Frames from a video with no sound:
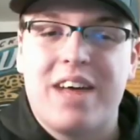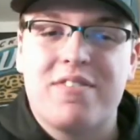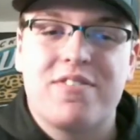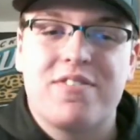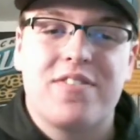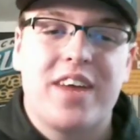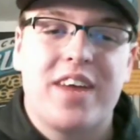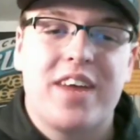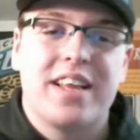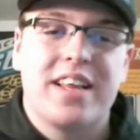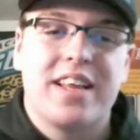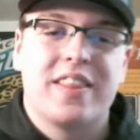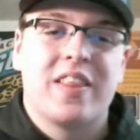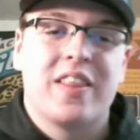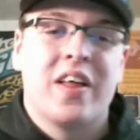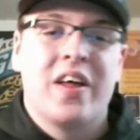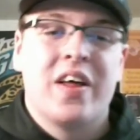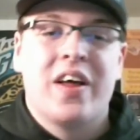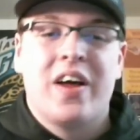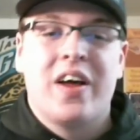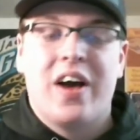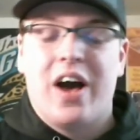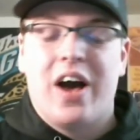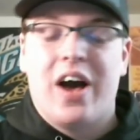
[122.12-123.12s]
faith,
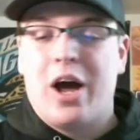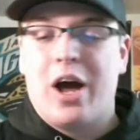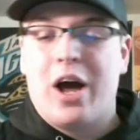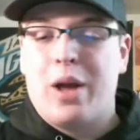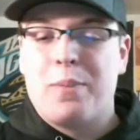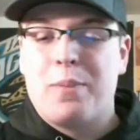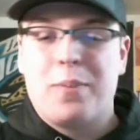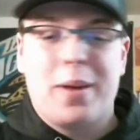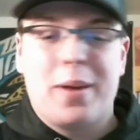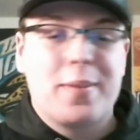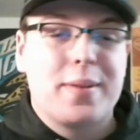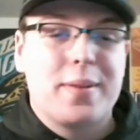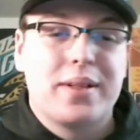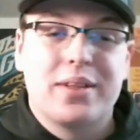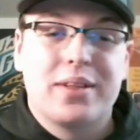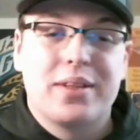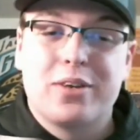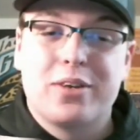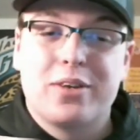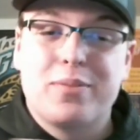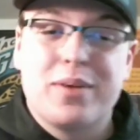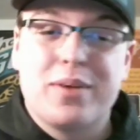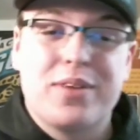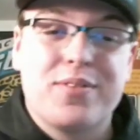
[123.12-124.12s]
and maybe a
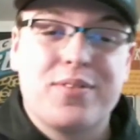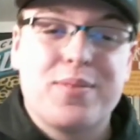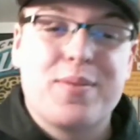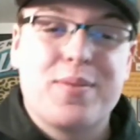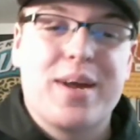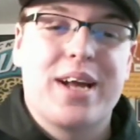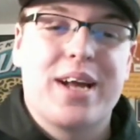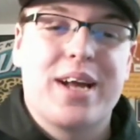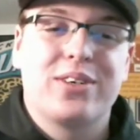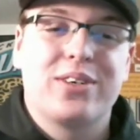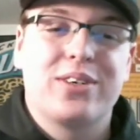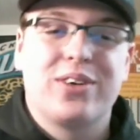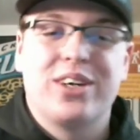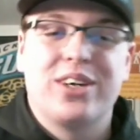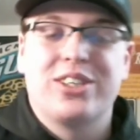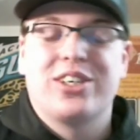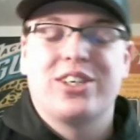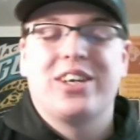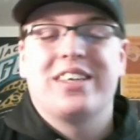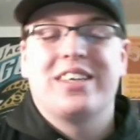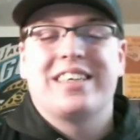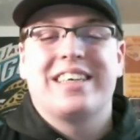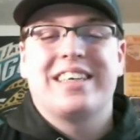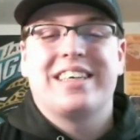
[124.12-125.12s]
little bit of a man crush
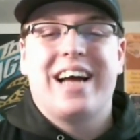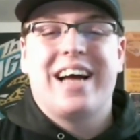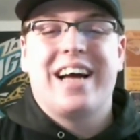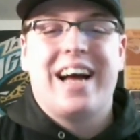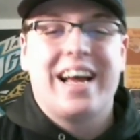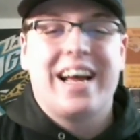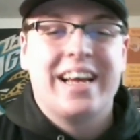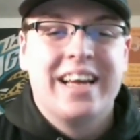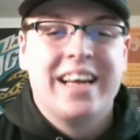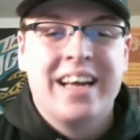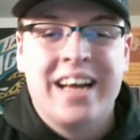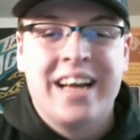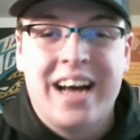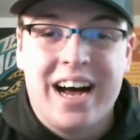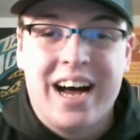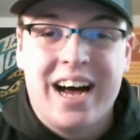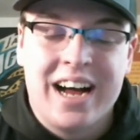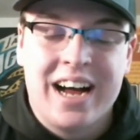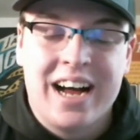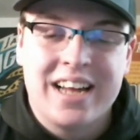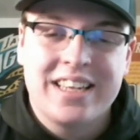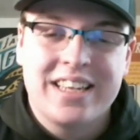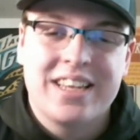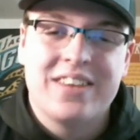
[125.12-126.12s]
on a guy,
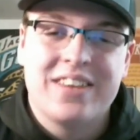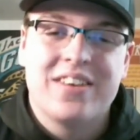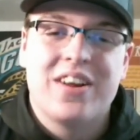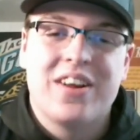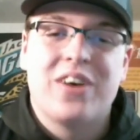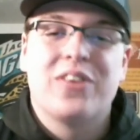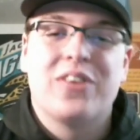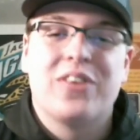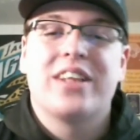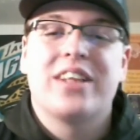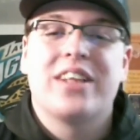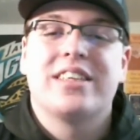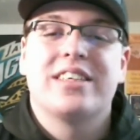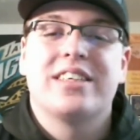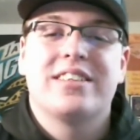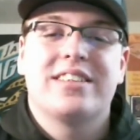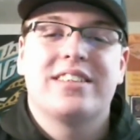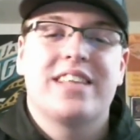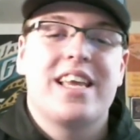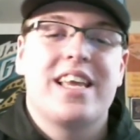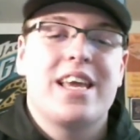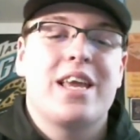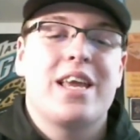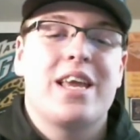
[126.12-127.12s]
you know that this
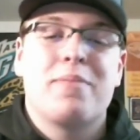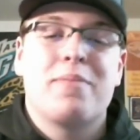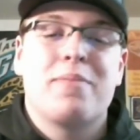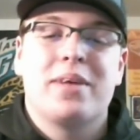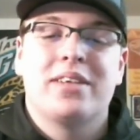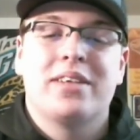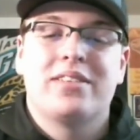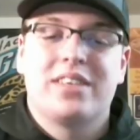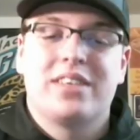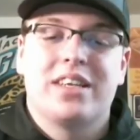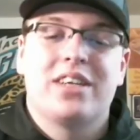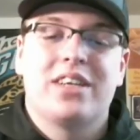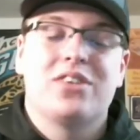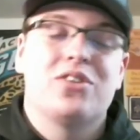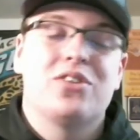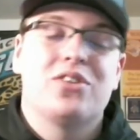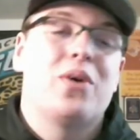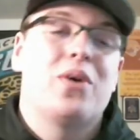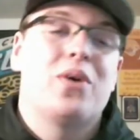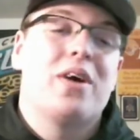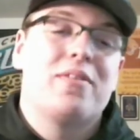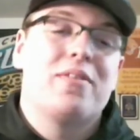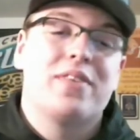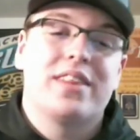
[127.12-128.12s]
team is going to do
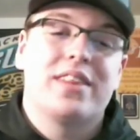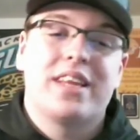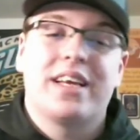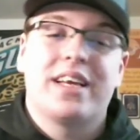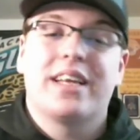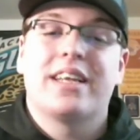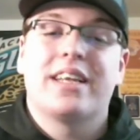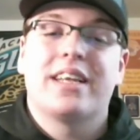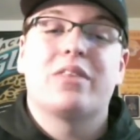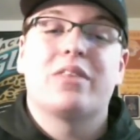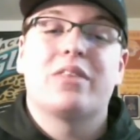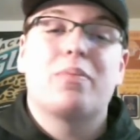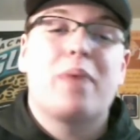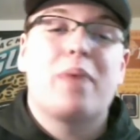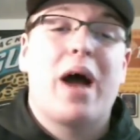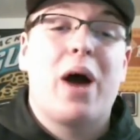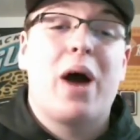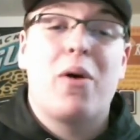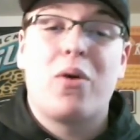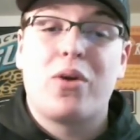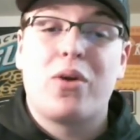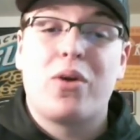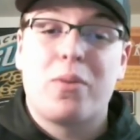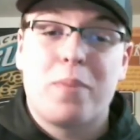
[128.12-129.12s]
everything in its
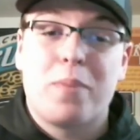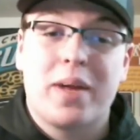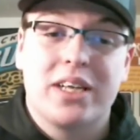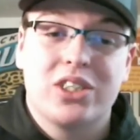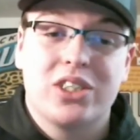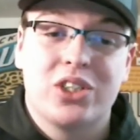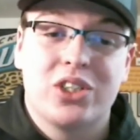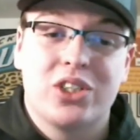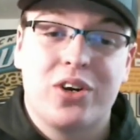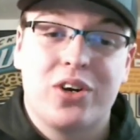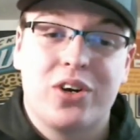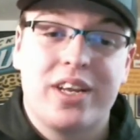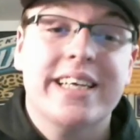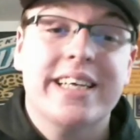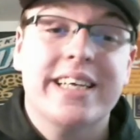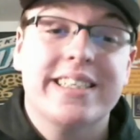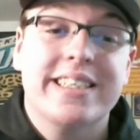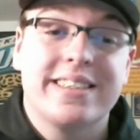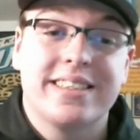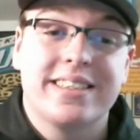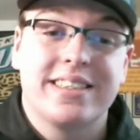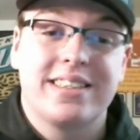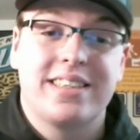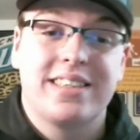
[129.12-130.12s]
power to make sure he's
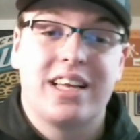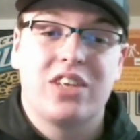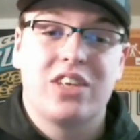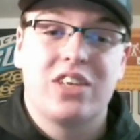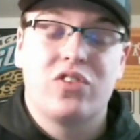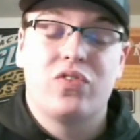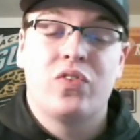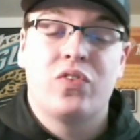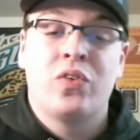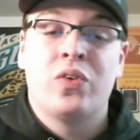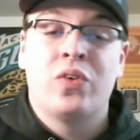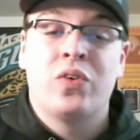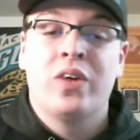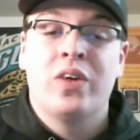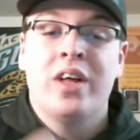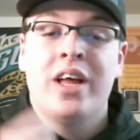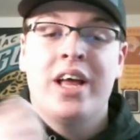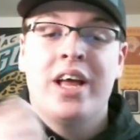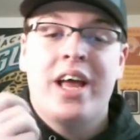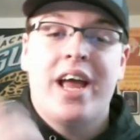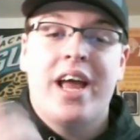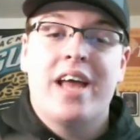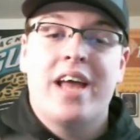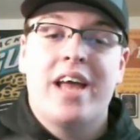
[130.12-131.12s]
successful
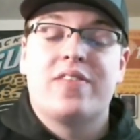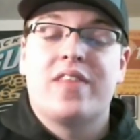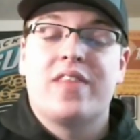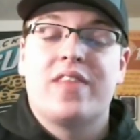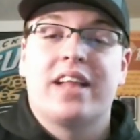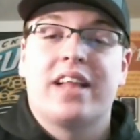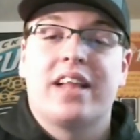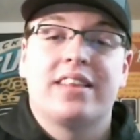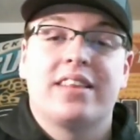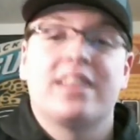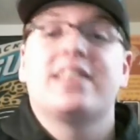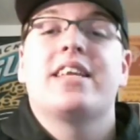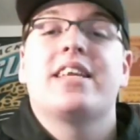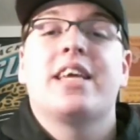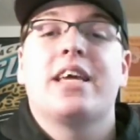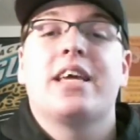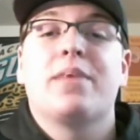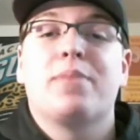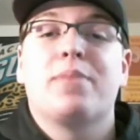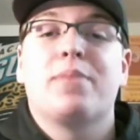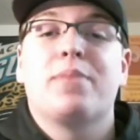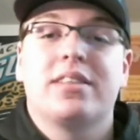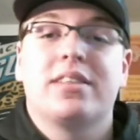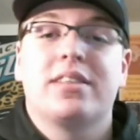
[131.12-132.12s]
and that the
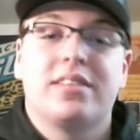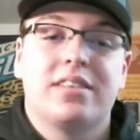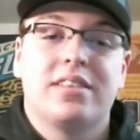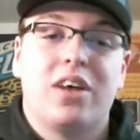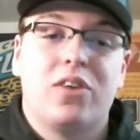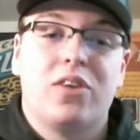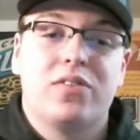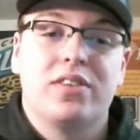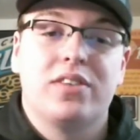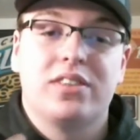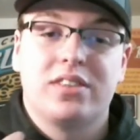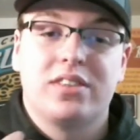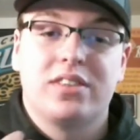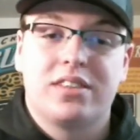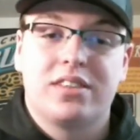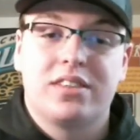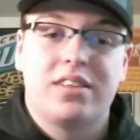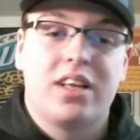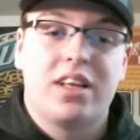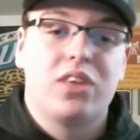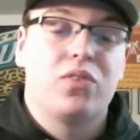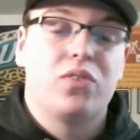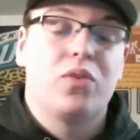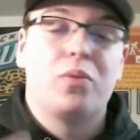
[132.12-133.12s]
team itself is
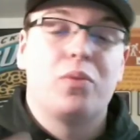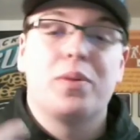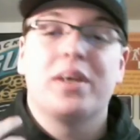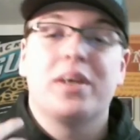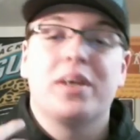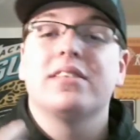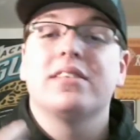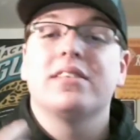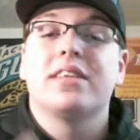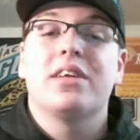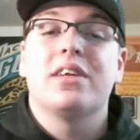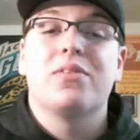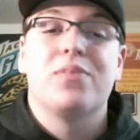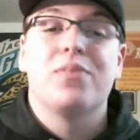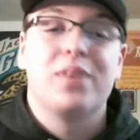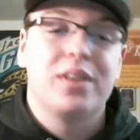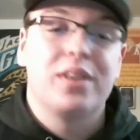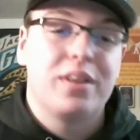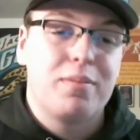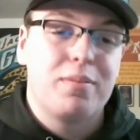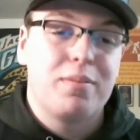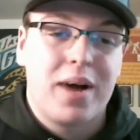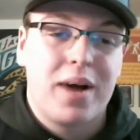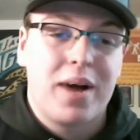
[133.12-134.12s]
successful because they
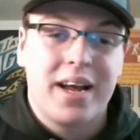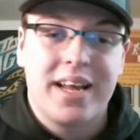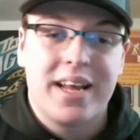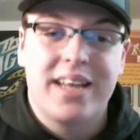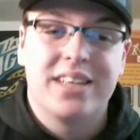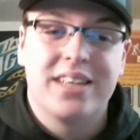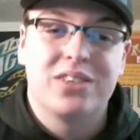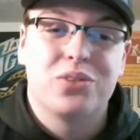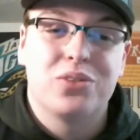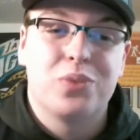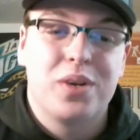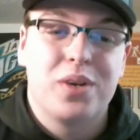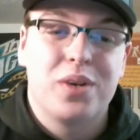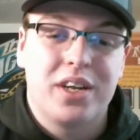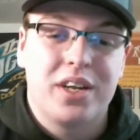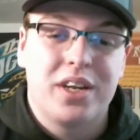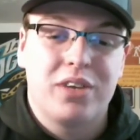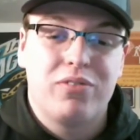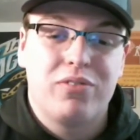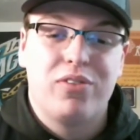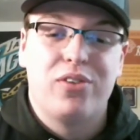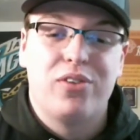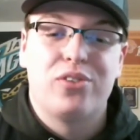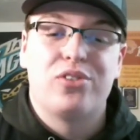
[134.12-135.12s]
really buy into what Nick
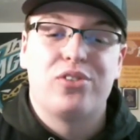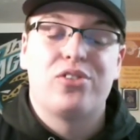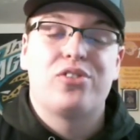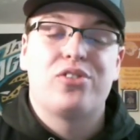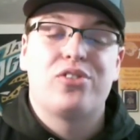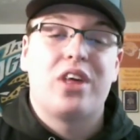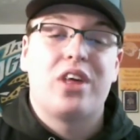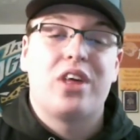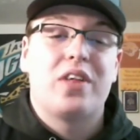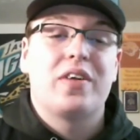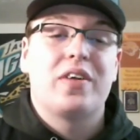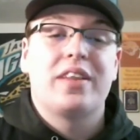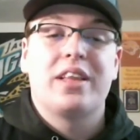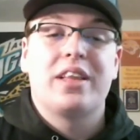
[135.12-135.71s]
Foles is selling.